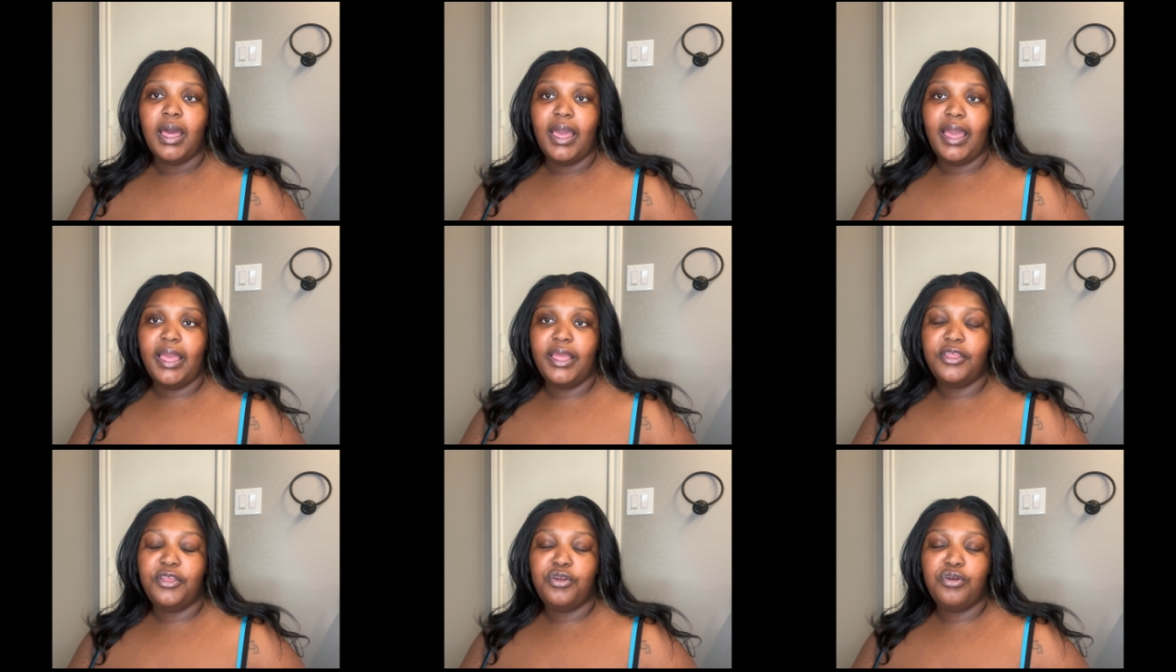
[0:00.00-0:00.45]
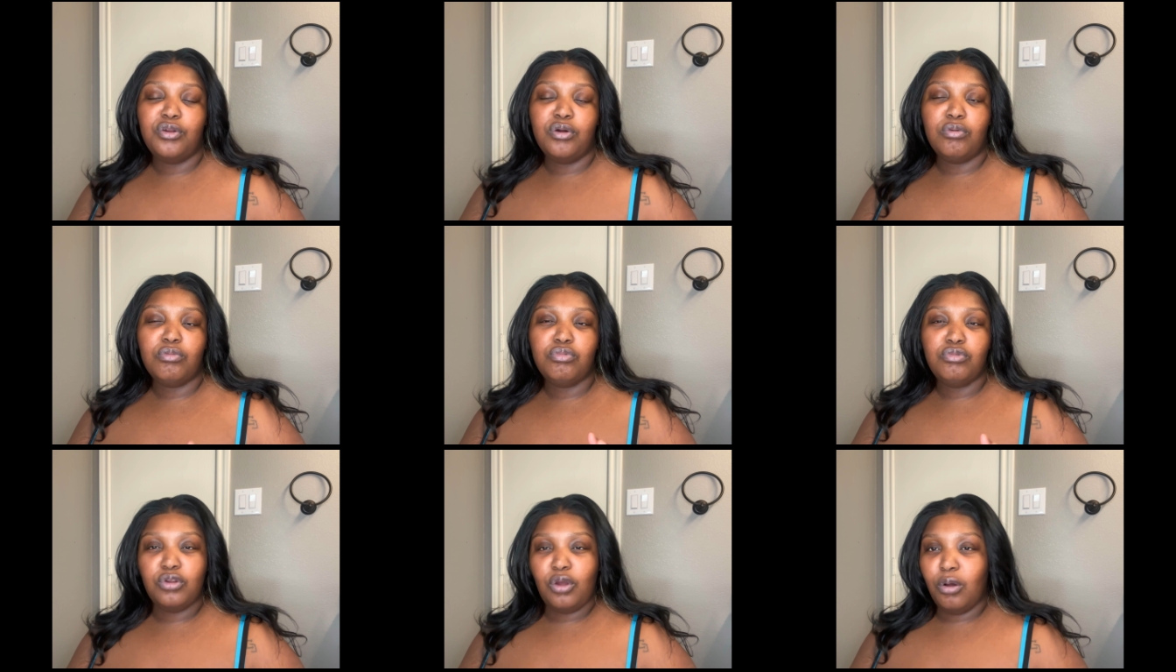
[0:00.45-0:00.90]
and you
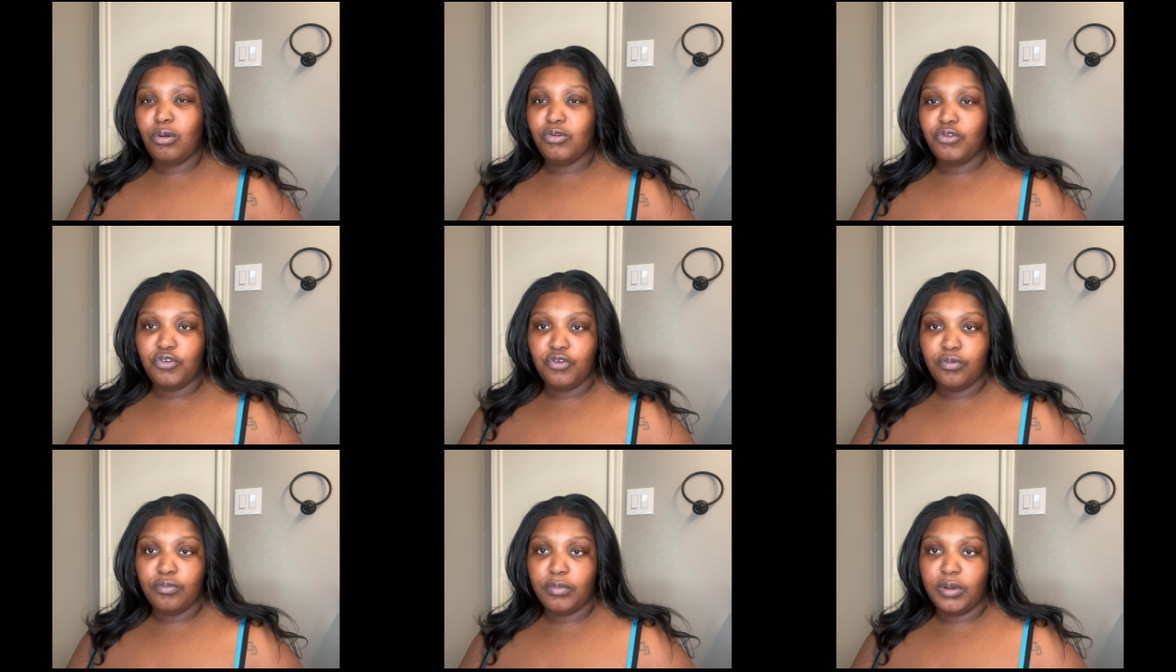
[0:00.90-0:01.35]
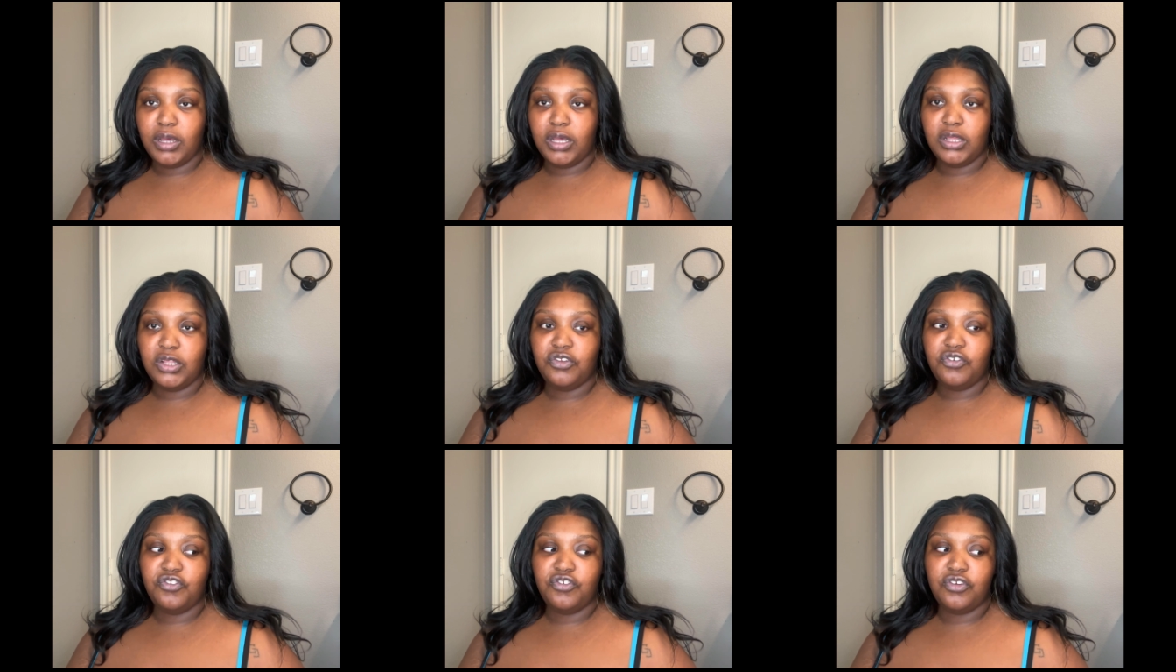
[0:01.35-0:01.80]
don't know too
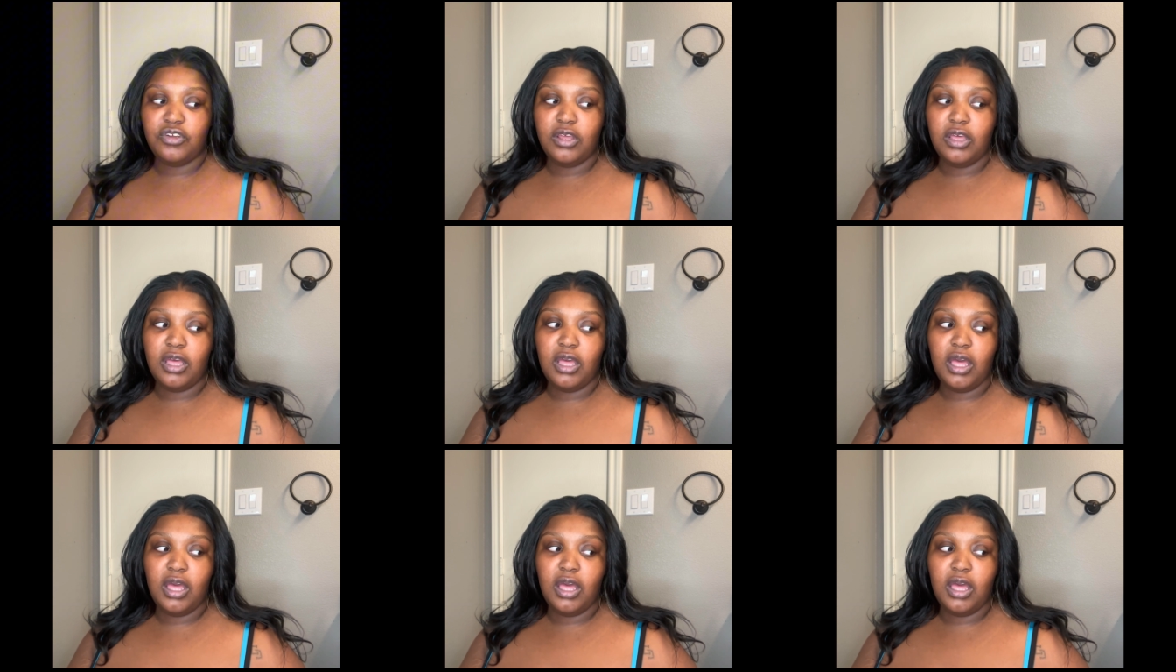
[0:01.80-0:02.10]
much